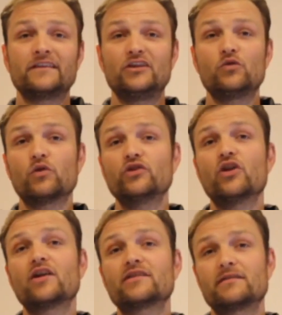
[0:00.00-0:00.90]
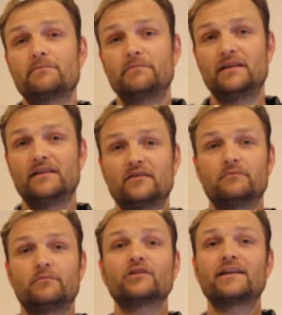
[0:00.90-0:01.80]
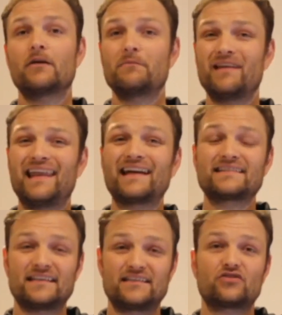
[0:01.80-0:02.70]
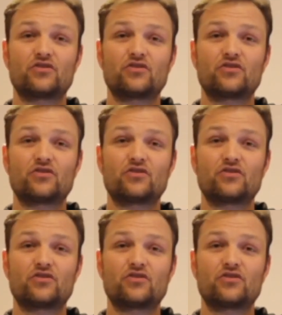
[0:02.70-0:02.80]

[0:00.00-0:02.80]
you will not be building up lactate so